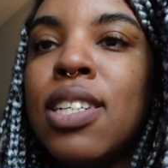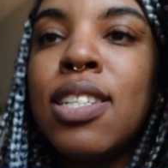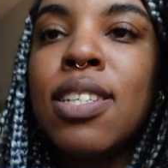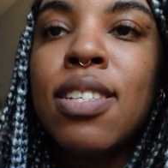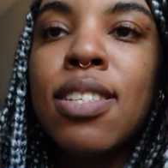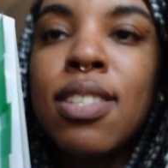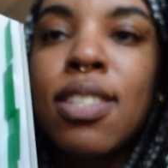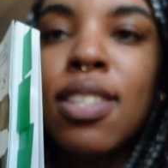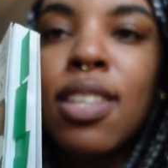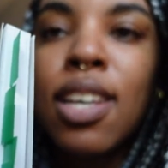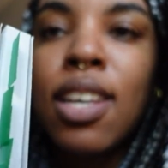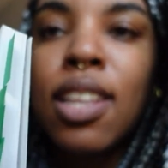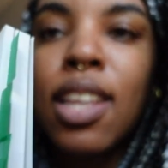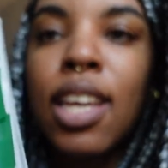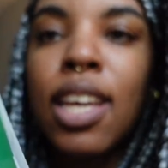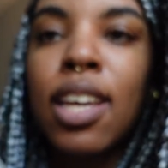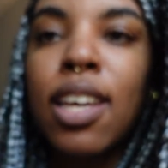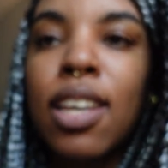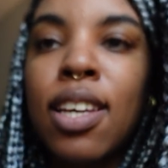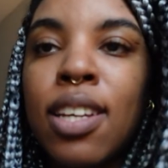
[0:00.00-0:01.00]
it is
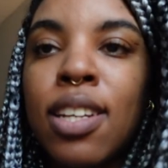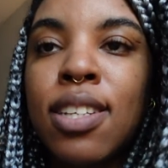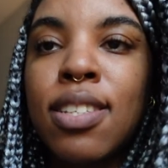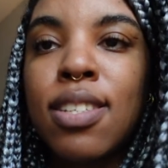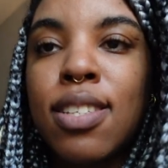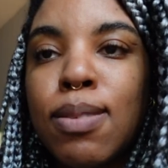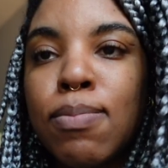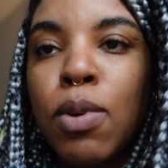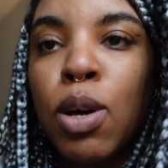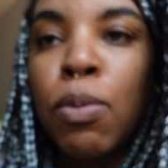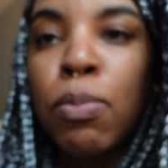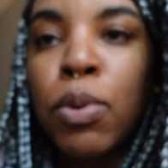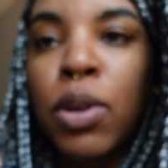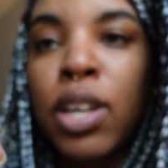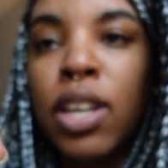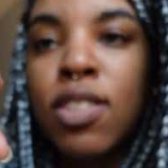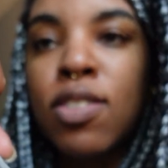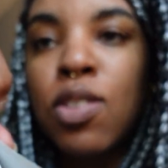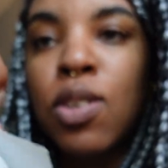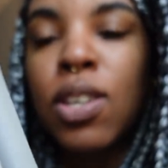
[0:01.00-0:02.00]
like, it is a small
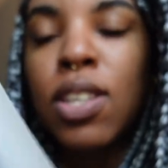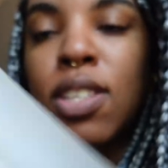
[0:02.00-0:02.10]
book, as you